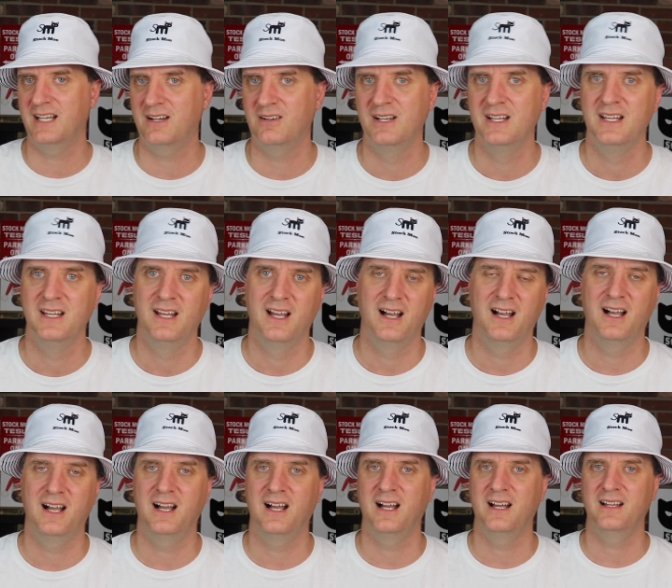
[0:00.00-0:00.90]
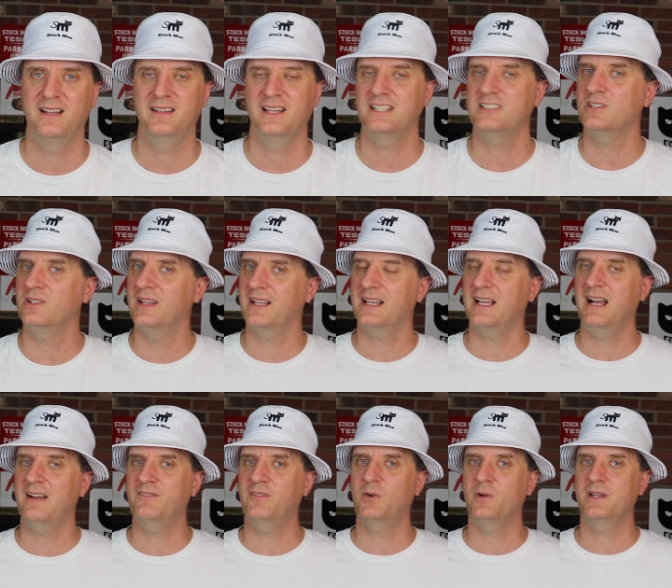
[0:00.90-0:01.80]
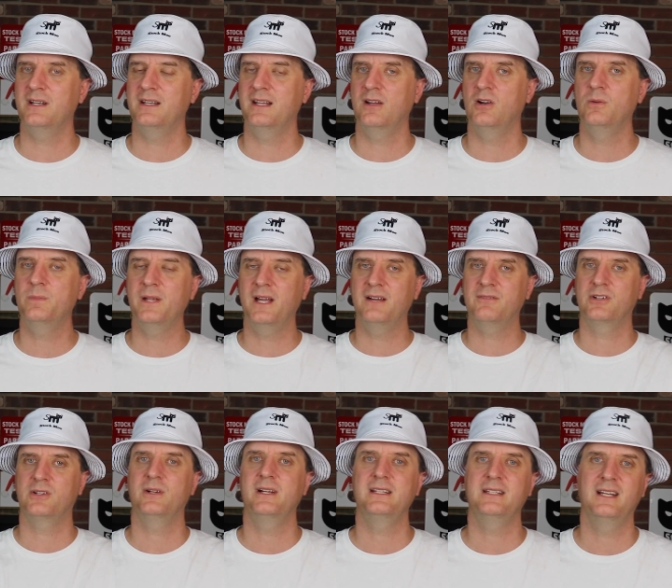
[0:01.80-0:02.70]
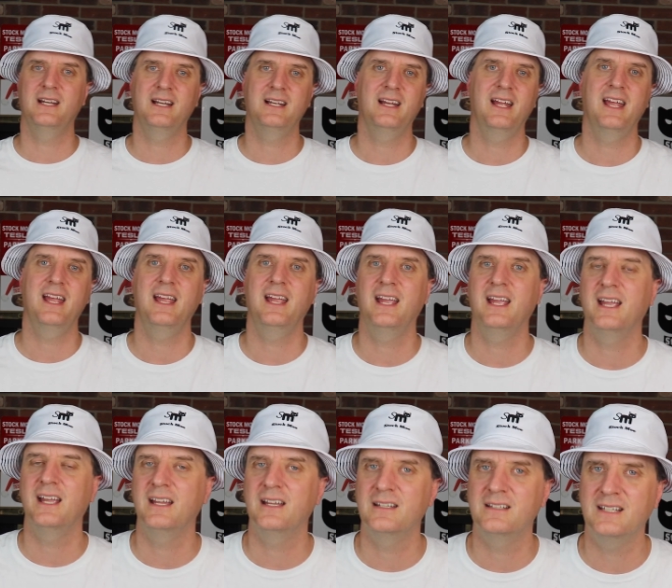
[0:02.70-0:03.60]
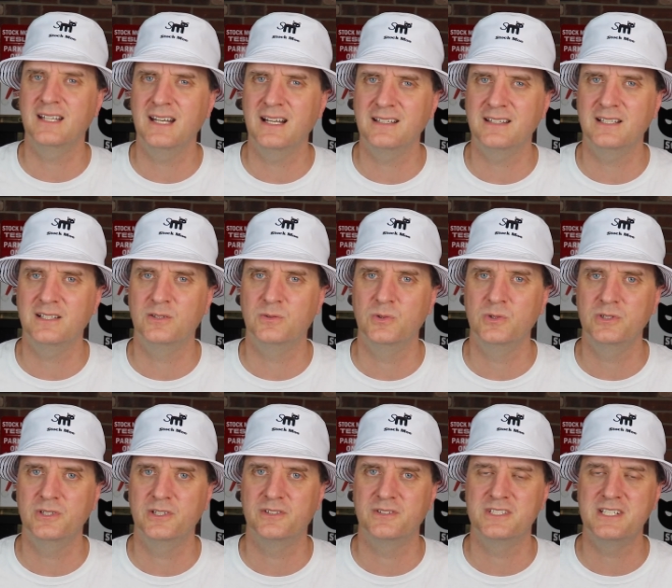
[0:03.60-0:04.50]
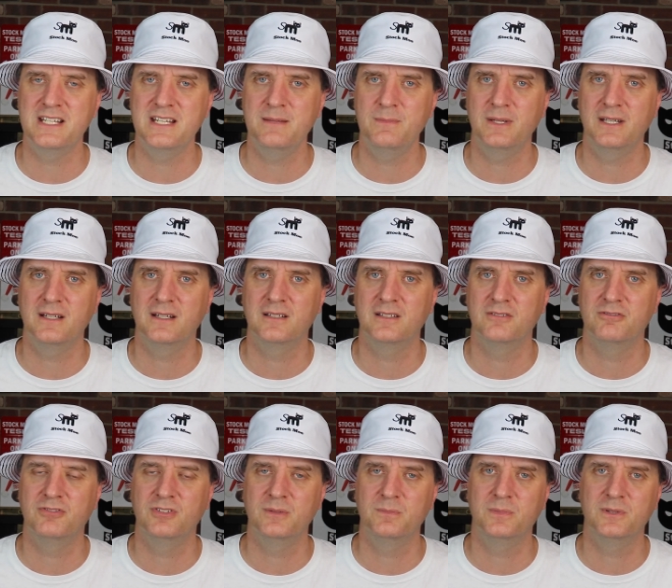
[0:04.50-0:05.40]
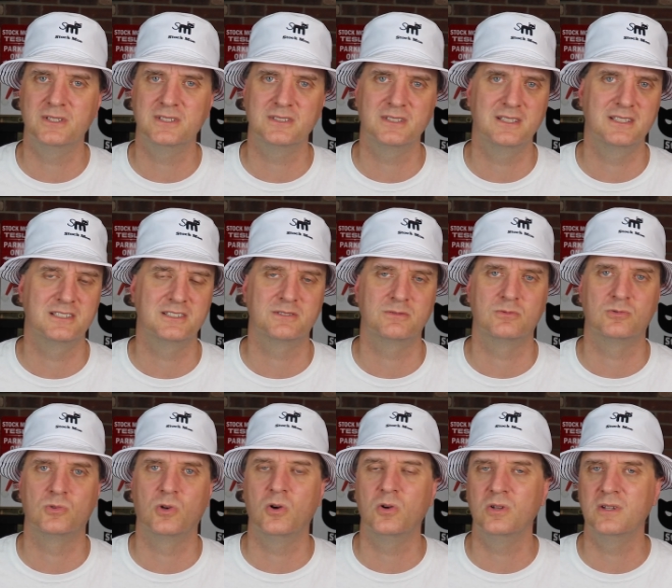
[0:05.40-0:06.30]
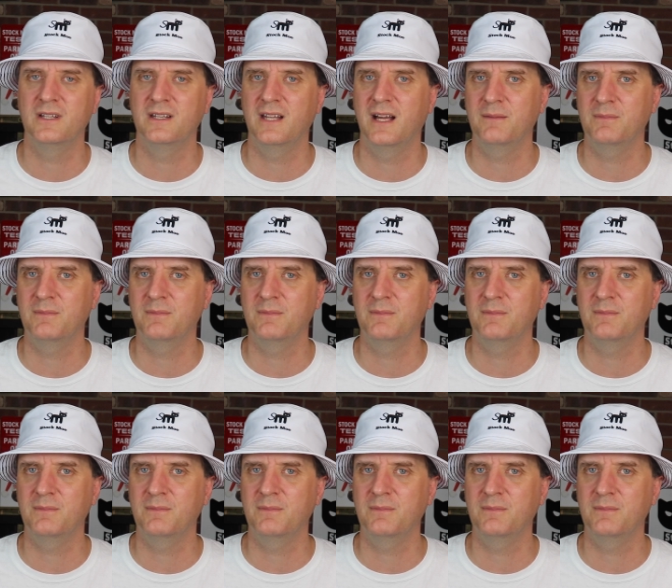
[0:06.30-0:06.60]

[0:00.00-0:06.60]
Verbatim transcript: Now, that's all I got for you today. Hope you have a great day, and get out there and root your team in. And the football is rolling.